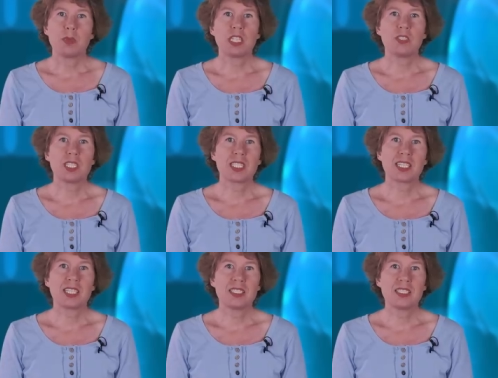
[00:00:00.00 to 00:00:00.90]
Material
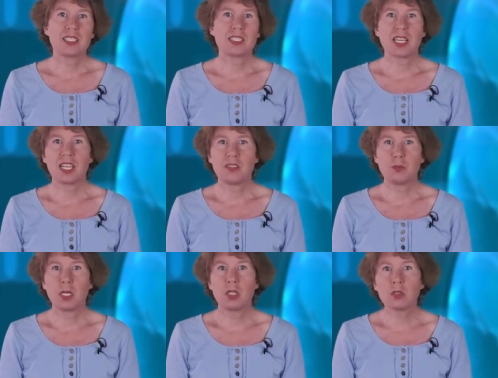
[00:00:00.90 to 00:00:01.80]
scientists have been